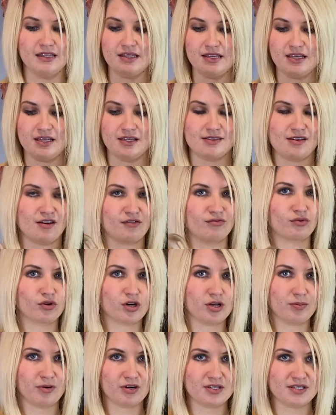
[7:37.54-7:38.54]
these are
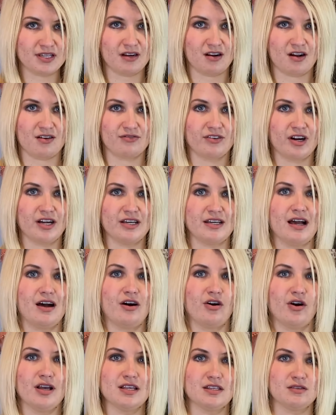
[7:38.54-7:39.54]
40% off right now,
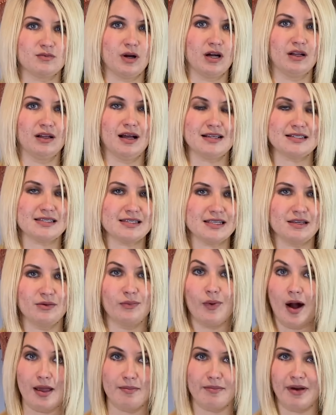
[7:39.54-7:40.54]
as well as the
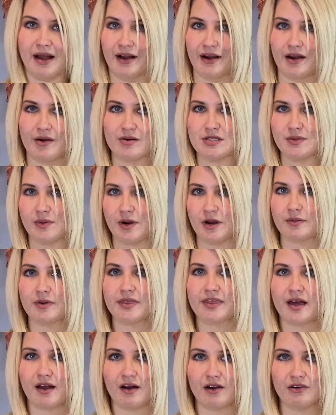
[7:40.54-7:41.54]
white bag I was wearing with
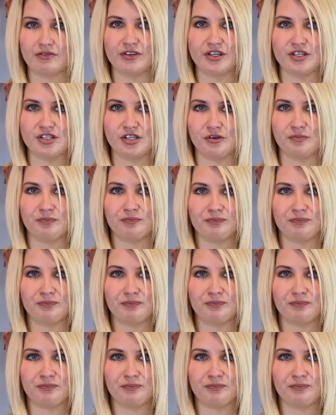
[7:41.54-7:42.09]
that outfit too.